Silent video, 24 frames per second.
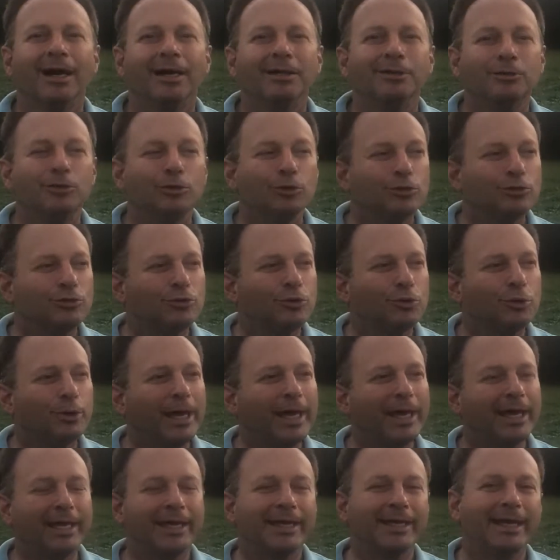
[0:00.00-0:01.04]
Due to
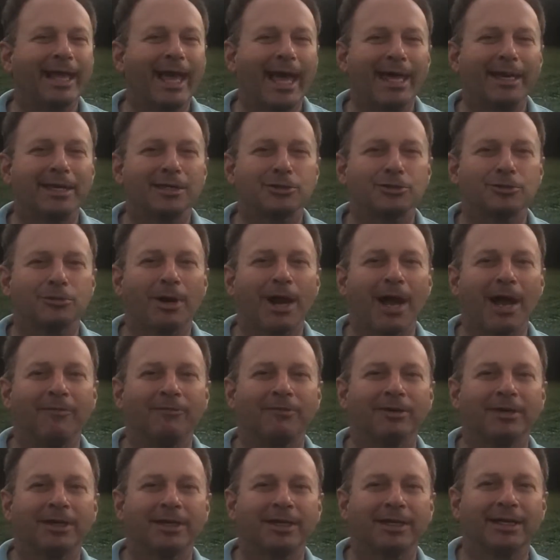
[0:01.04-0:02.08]
a
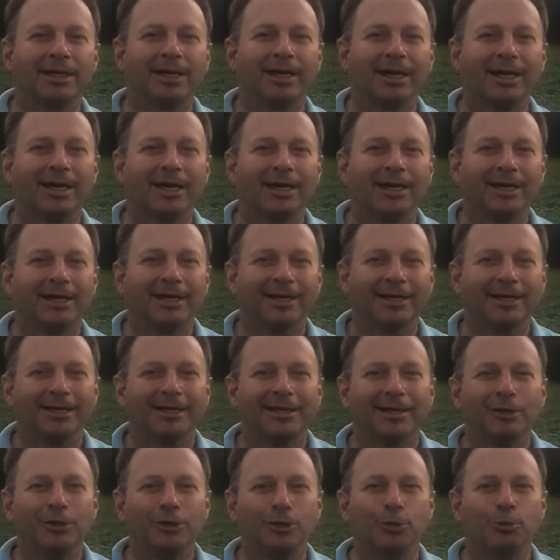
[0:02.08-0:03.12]
catastrophic
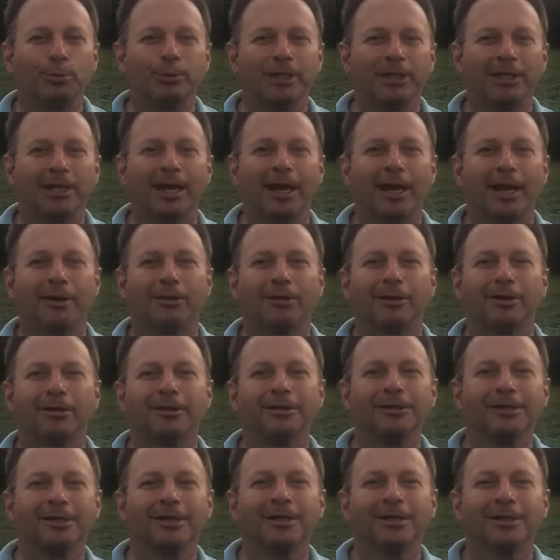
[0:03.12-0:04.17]
human error
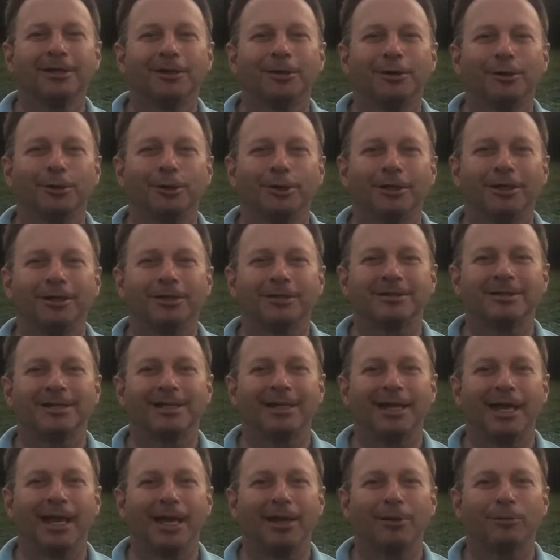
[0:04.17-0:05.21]
earlier
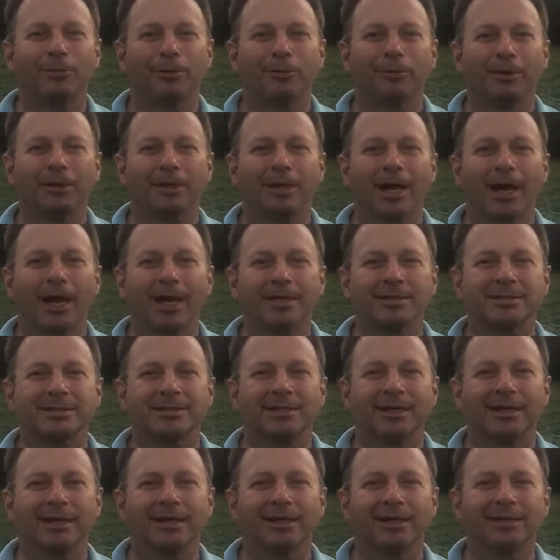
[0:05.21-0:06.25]
today where we lost
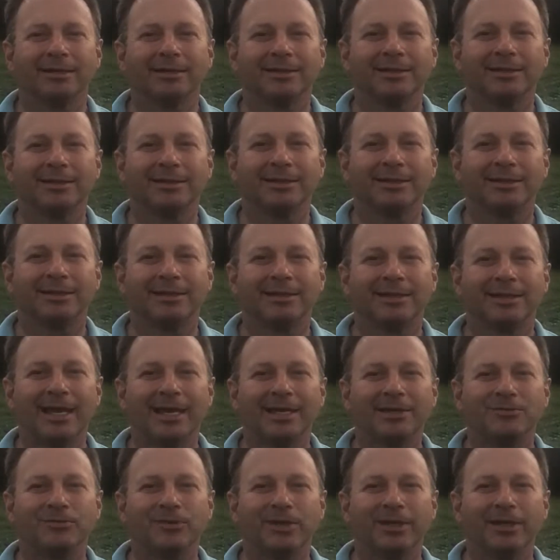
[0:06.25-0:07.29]

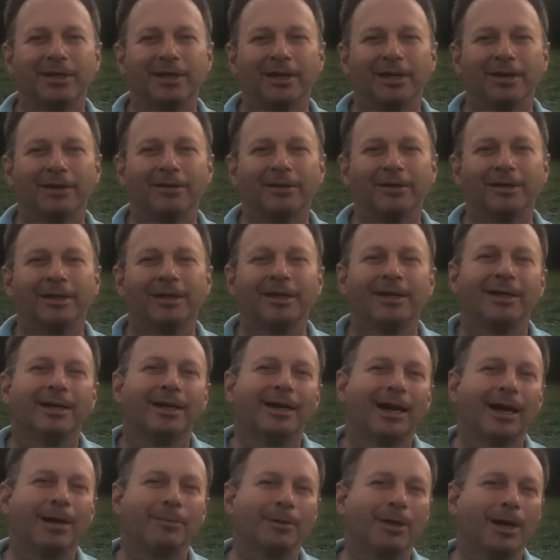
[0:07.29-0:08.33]
today's video,
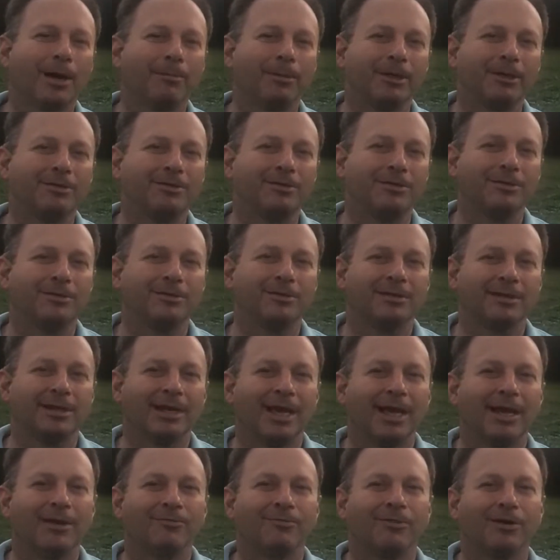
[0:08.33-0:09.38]
I'm coming to you
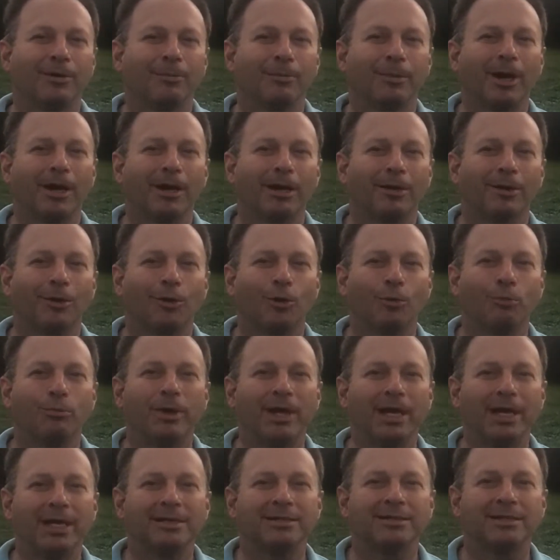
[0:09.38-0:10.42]
today from our home
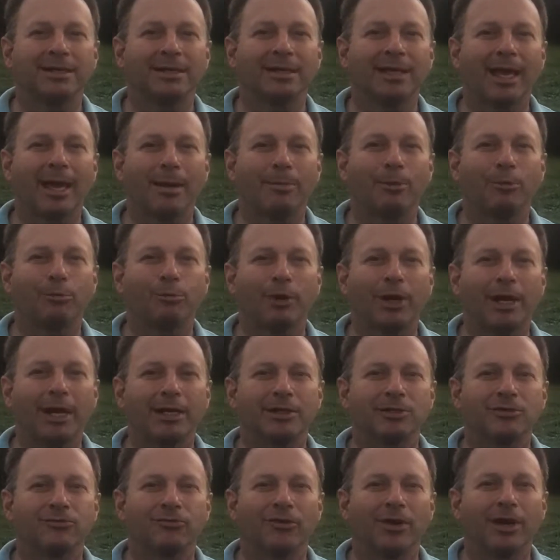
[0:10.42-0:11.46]
base at Cabin
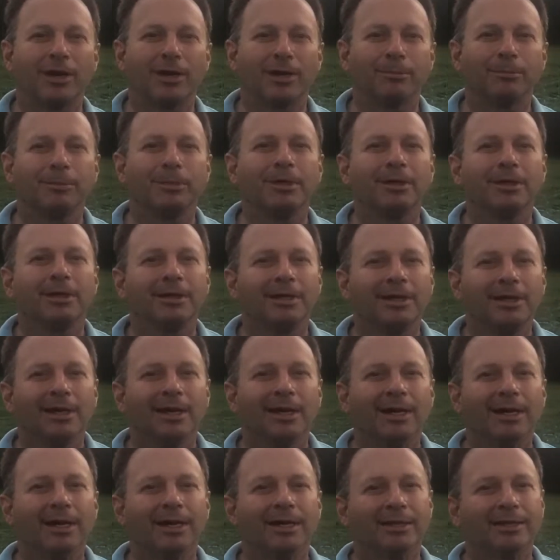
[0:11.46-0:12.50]
Branch Farm.
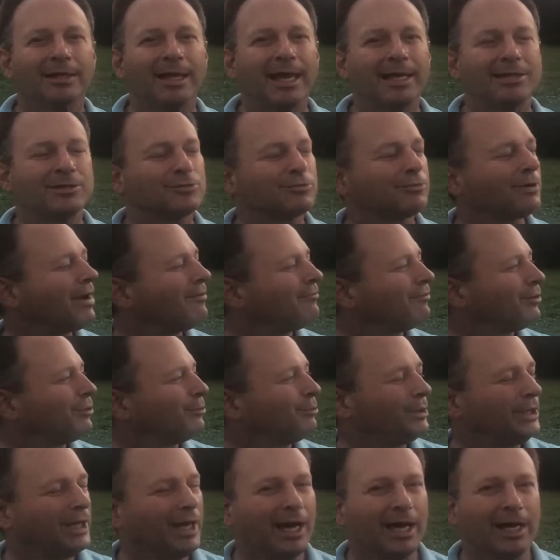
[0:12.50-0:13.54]
That's Revel
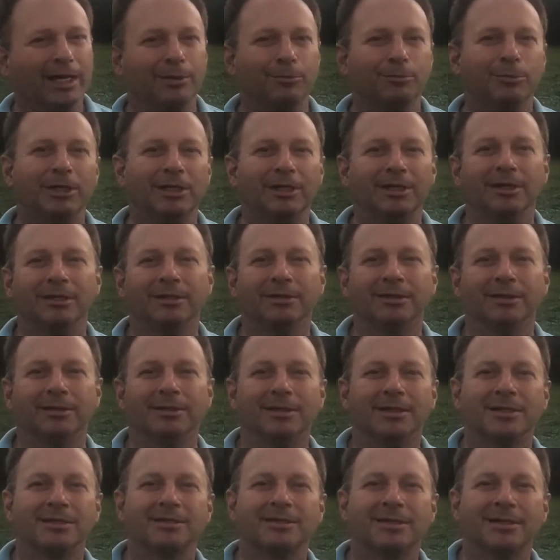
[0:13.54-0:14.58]
behind me in the
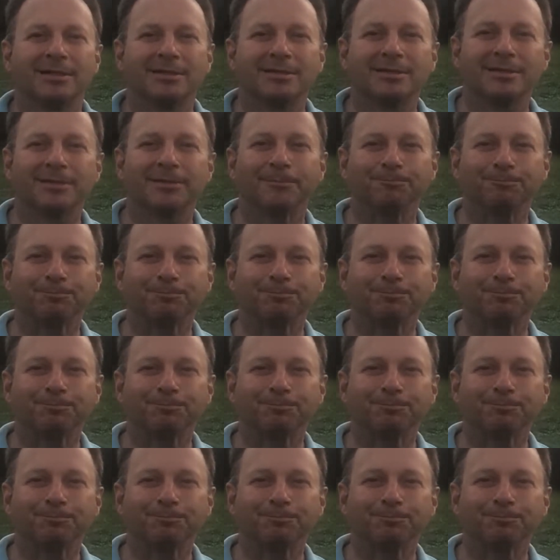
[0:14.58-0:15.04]
distance.